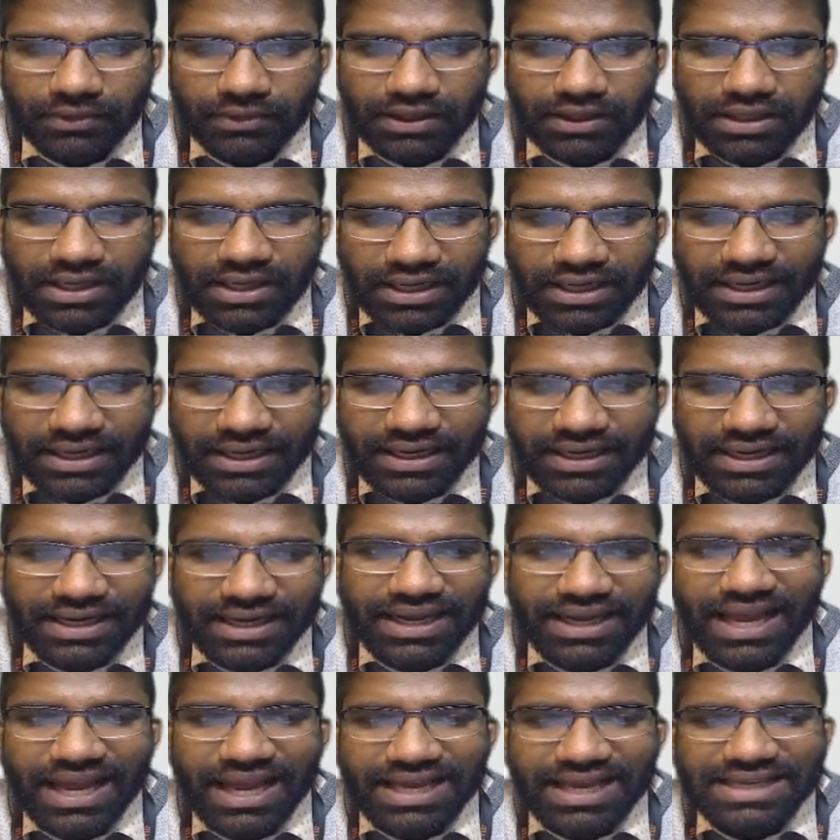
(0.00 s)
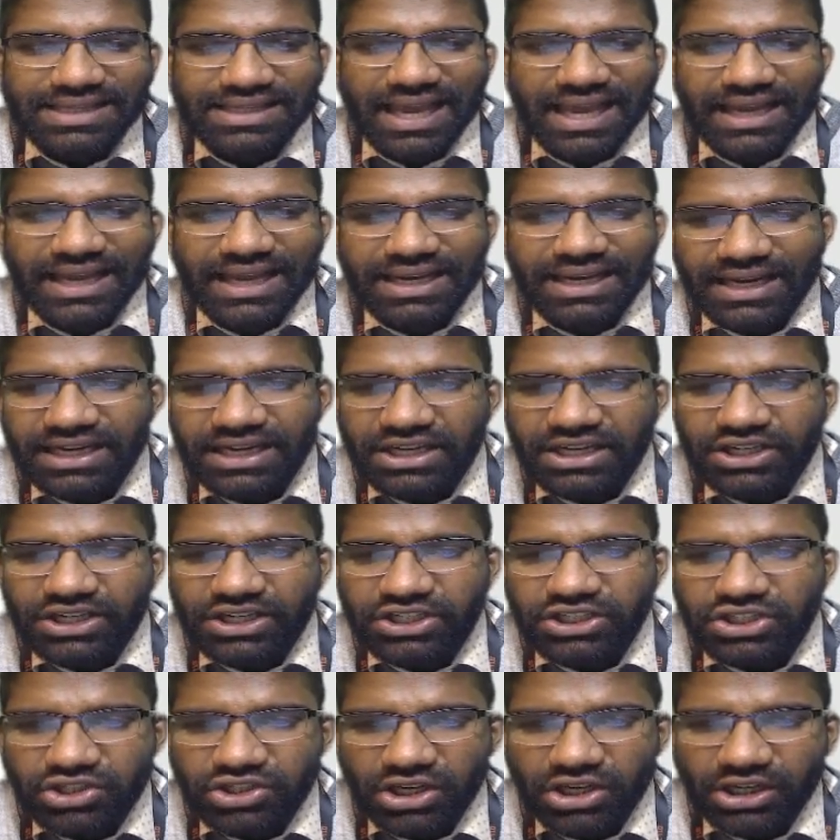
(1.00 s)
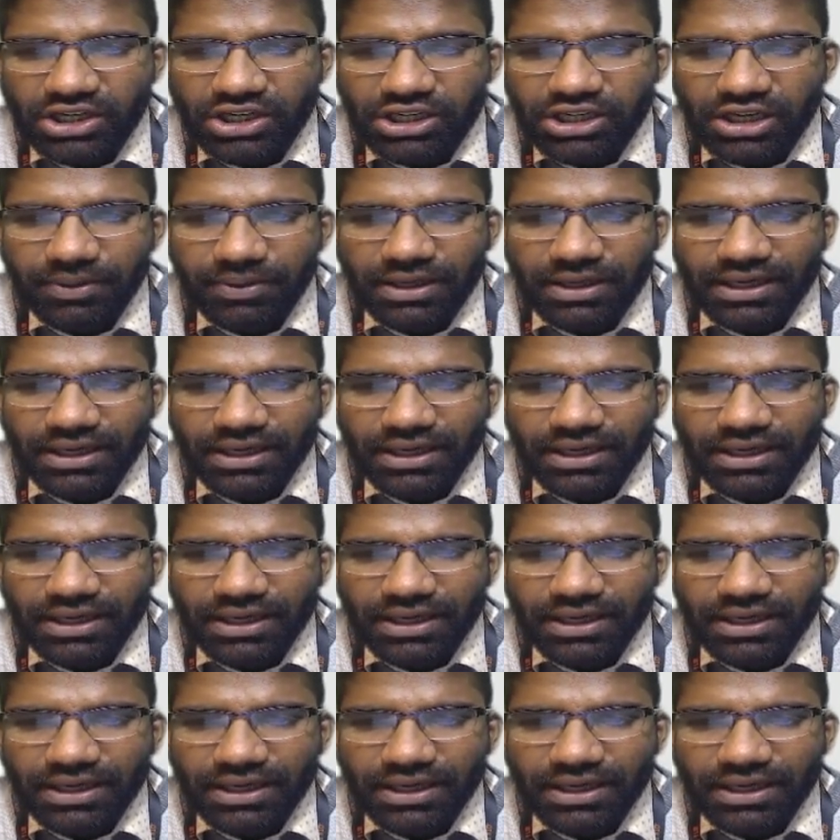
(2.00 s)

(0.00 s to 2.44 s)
India is an indestructible